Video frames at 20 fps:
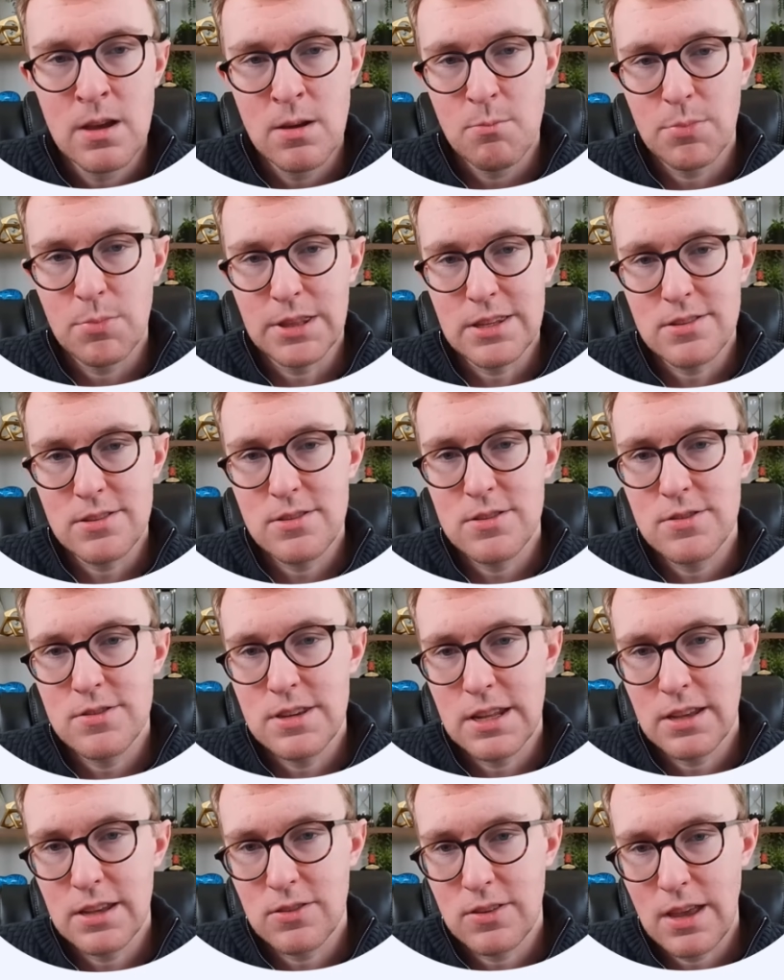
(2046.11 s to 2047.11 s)
But this is an
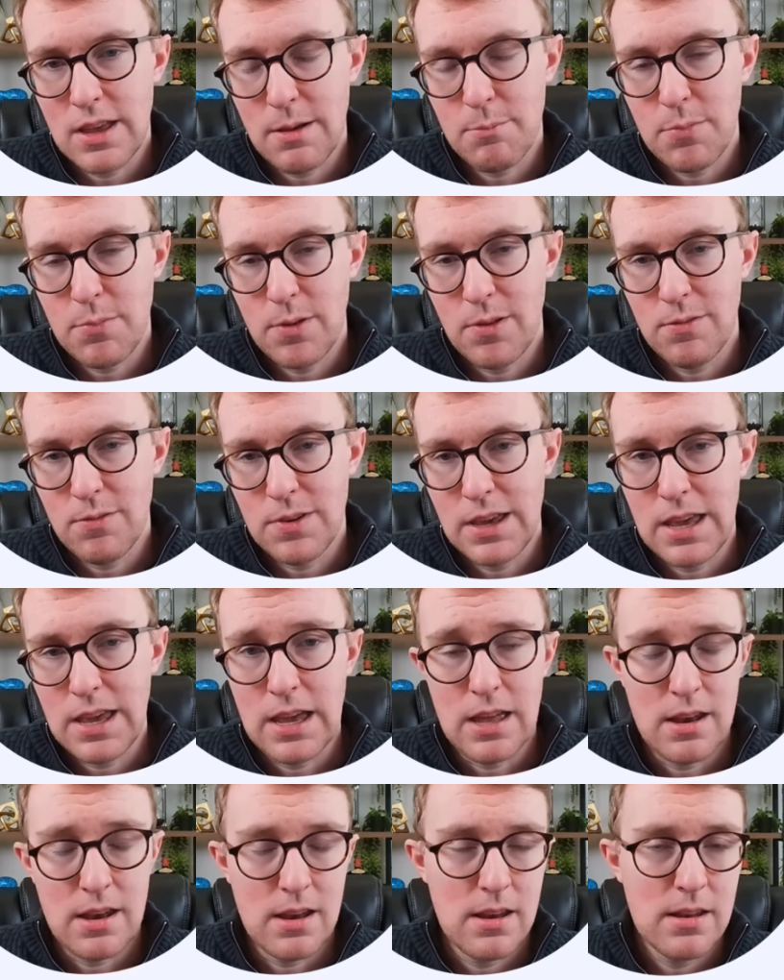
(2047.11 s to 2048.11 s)
example of,
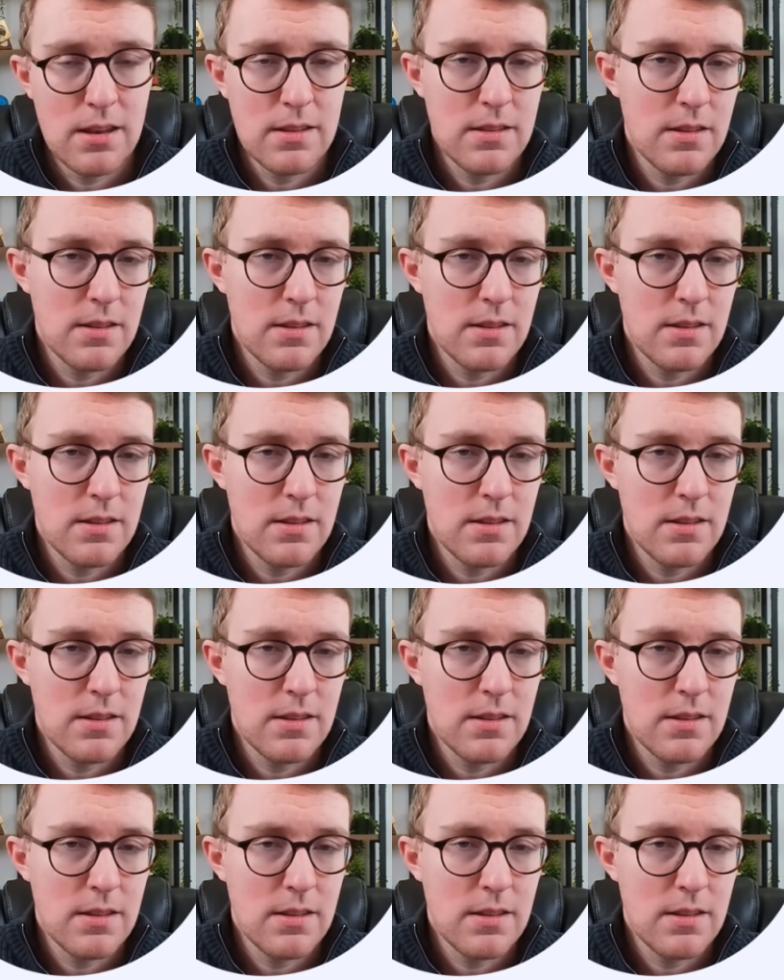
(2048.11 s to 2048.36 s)
again,